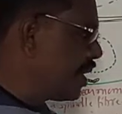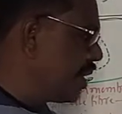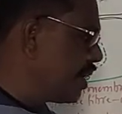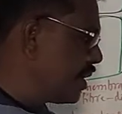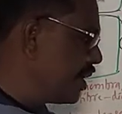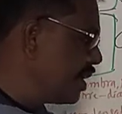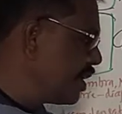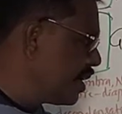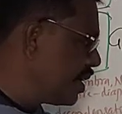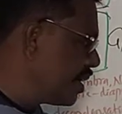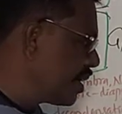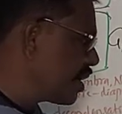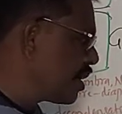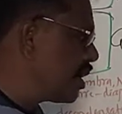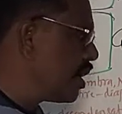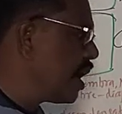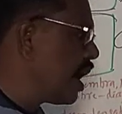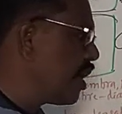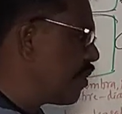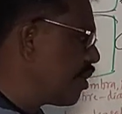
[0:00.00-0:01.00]
Then
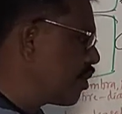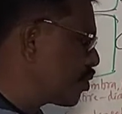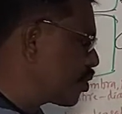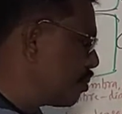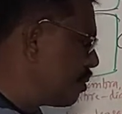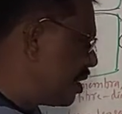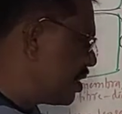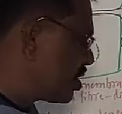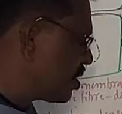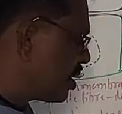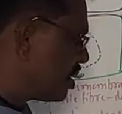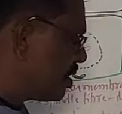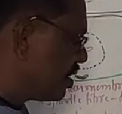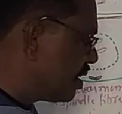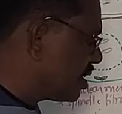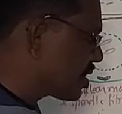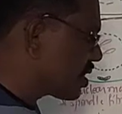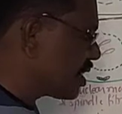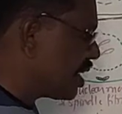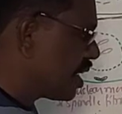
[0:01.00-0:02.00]
here I want to mention
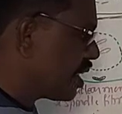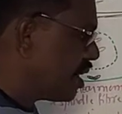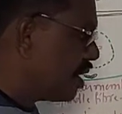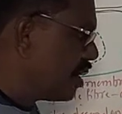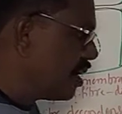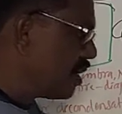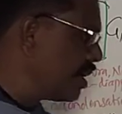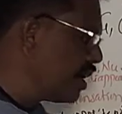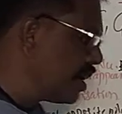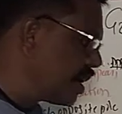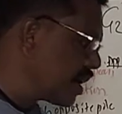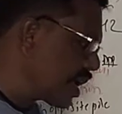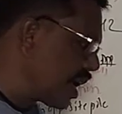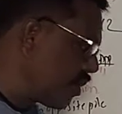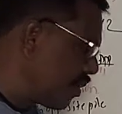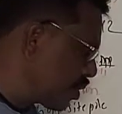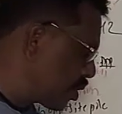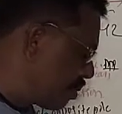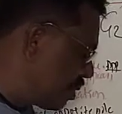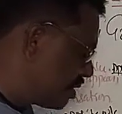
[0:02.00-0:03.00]
this cell, here
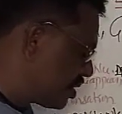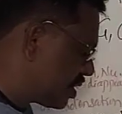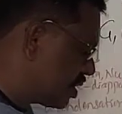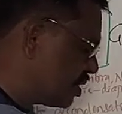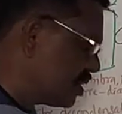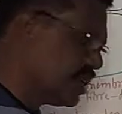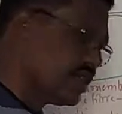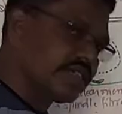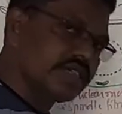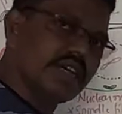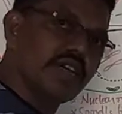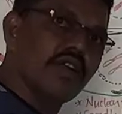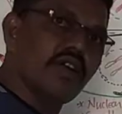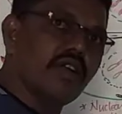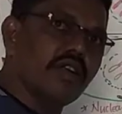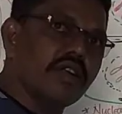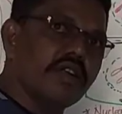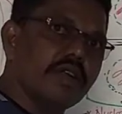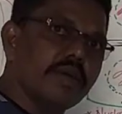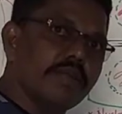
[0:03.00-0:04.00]
I want to mention this cell,
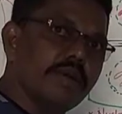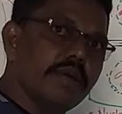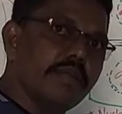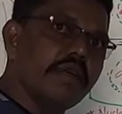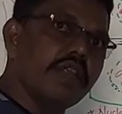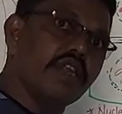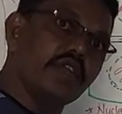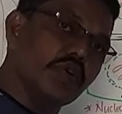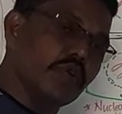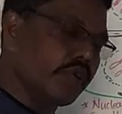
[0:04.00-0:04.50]
or it may be